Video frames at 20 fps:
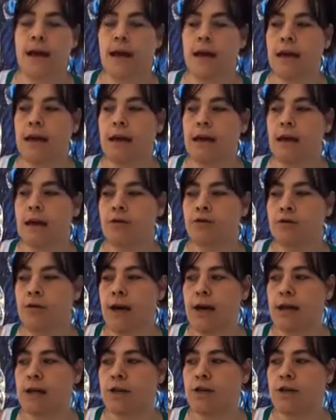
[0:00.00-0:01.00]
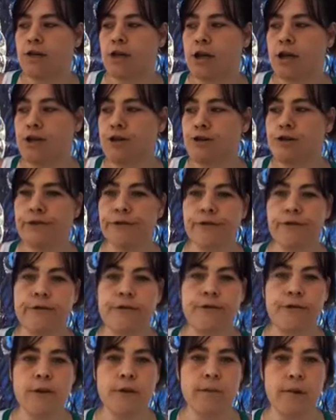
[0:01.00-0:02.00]
a transgender from
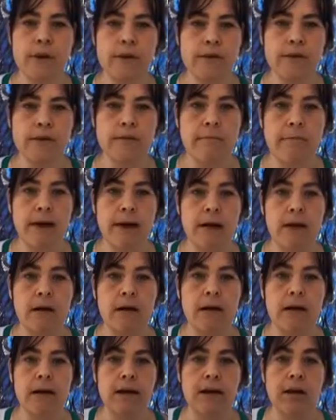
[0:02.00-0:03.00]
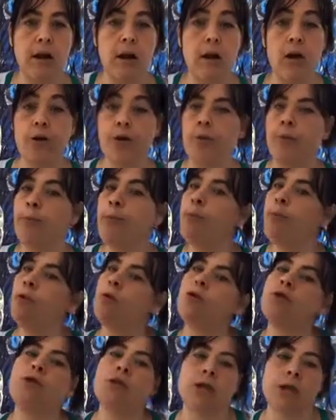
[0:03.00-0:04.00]
female to male, and all the
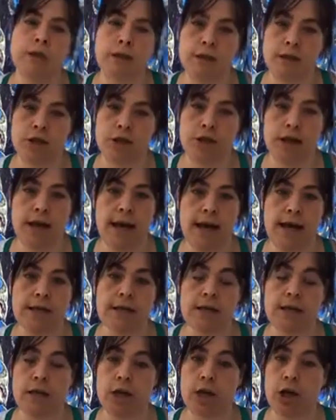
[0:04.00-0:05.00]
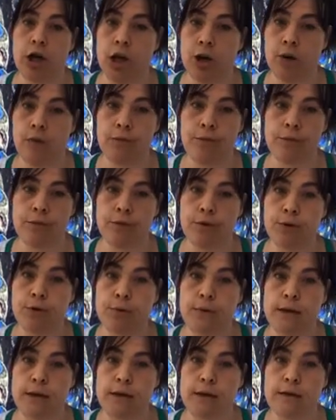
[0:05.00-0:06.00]
bullshit that she has to go through
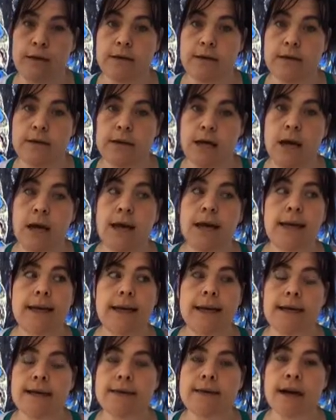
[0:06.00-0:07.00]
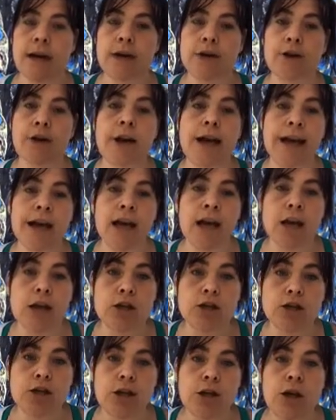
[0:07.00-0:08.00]
because he is
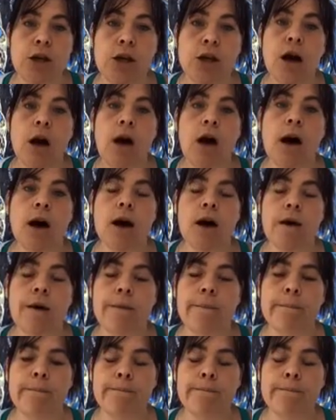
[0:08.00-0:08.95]
underage. Um,